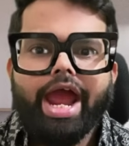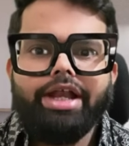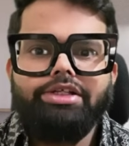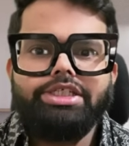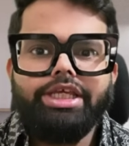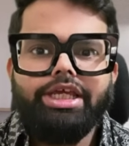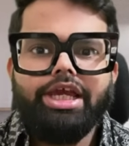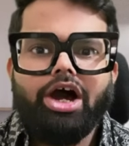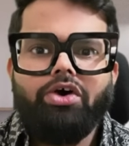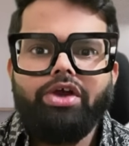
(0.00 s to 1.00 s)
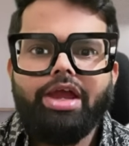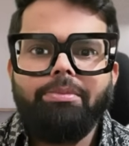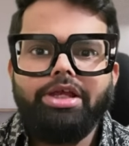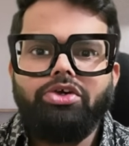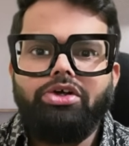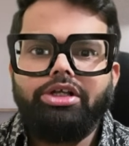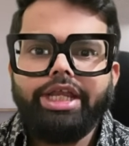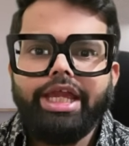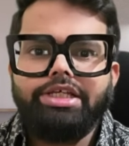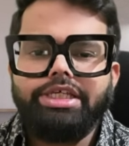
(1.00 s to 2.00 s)
and see how
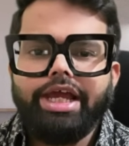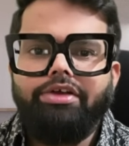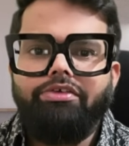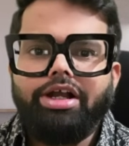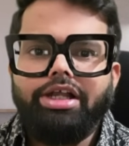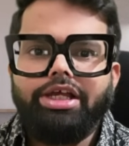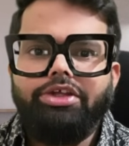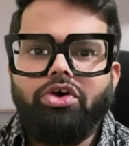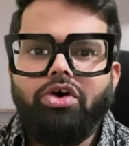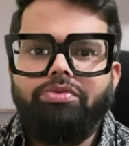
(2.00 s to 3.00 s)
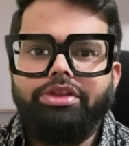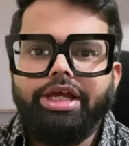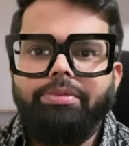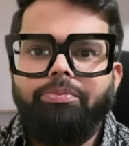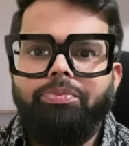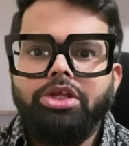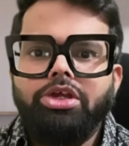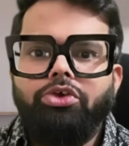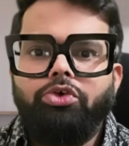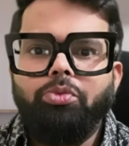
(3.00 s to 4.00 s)
Amazon takes advantage of them
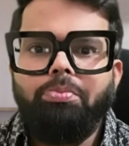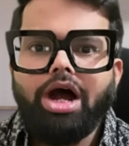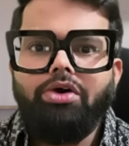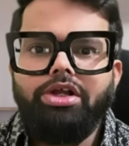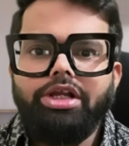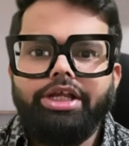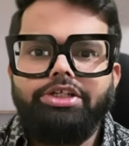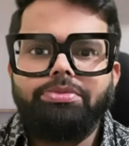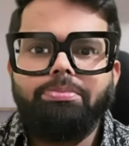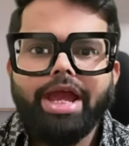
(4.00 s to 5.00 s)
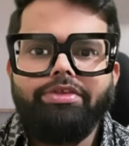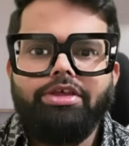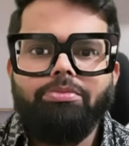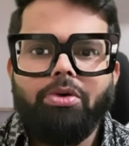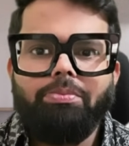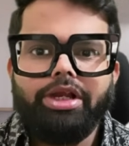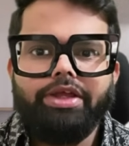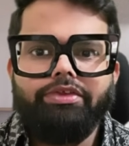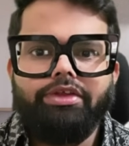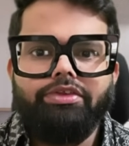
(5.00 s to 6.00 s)
to power its massive
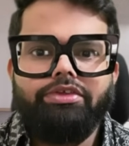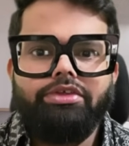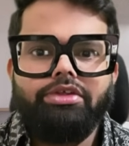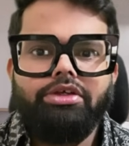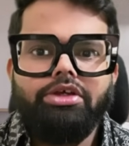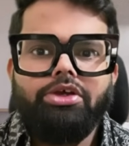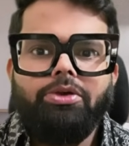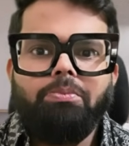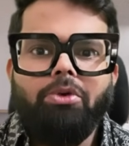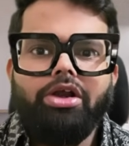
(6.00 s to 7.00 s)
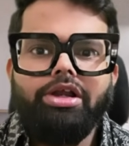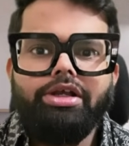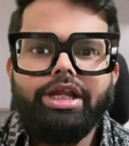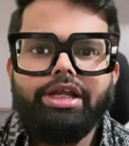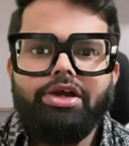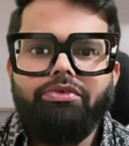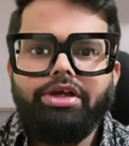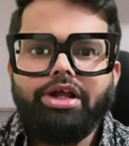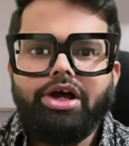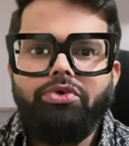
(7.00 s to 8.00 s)
operations. Modern data
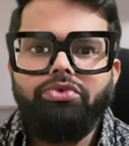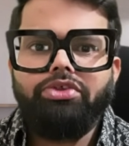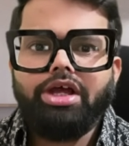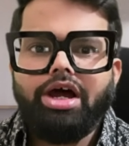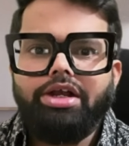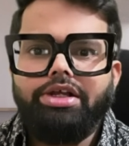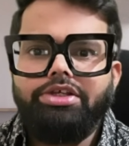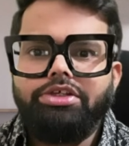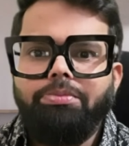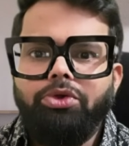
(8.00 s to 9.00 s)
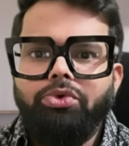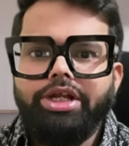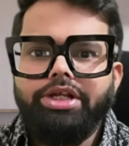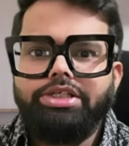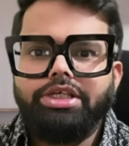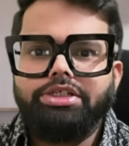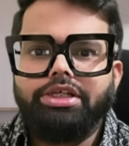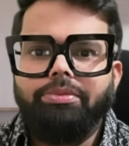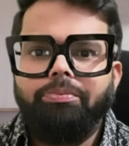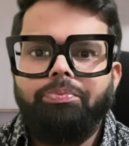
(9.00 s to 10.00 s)
warehouses are distributed
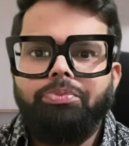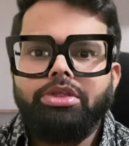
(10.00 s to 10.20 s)
systems